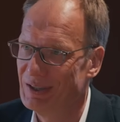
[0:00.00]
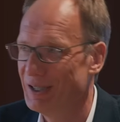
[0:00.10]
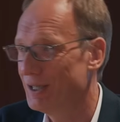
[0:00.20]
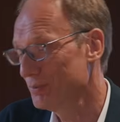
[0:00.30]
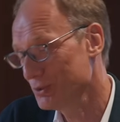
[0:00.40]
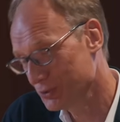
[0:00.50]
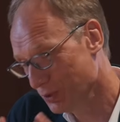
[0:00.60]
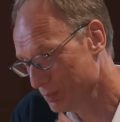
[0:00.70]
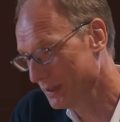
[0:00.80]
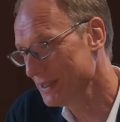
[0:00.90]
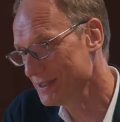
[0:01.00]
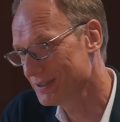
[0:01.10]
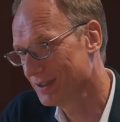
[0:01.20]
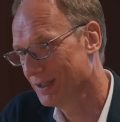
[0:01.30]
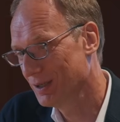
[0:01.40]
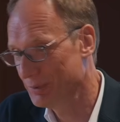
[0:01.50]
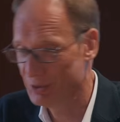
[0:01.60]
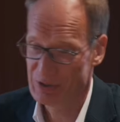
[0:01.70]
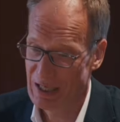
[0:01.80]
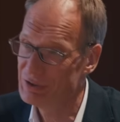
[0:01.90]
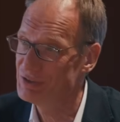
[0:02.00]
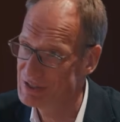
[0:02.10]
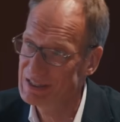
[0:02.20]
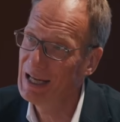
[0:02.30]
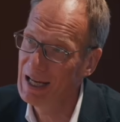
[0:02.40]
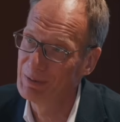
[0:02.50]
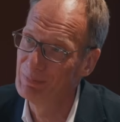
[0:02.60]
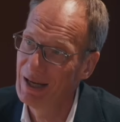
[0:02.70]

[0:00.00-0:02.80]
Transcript: And I was so pleased because I just came.